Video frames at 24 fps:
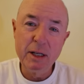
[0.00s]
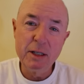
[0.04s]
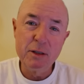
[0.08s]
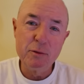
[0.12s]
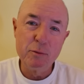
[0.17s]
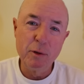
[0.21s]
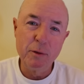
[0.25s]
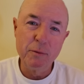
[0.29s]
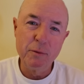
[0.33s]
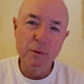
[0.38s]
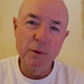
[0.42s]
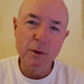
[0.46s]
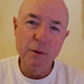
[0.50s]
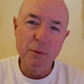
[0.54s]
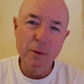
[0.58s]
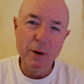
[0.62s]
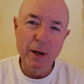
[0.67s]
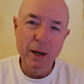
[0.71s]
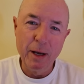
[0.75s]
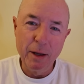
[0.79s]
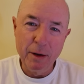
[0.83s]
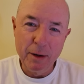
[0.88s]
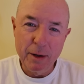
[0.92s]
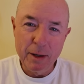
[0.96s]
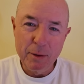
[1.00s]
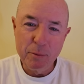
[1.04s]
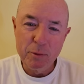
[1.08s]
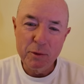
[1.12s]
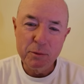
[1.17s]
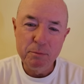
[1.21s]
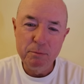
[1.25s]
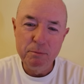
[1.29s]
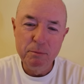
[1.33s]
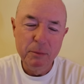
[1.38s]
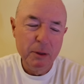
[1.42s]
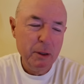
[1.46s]
legs were off the ground and he
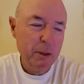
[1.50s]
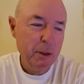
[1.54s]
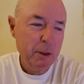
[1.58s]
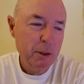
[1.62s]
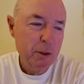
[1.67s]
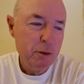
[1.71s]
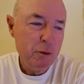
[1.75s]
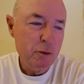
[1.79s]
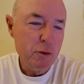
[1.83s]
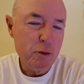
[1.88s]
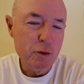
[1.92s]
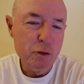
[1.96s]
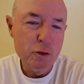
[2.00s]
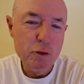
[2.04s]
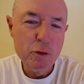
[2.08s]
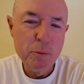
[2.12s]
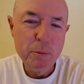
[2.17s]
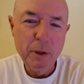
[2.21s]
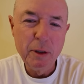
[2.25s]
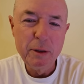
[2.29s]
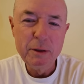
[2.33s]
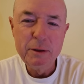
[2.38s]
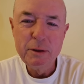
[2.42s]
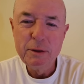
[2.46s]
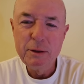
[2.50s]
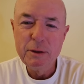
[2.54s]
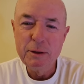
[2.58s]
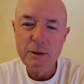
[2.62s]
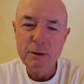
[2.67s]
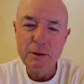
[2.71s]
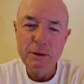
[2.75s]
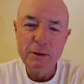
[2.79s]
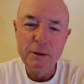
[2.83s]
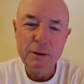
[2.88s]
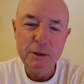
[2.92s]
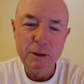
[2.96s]
was jubilant
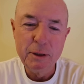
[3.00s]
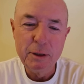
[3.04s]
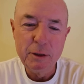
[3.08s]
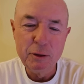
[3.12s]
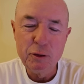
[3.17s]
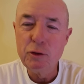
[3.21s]
and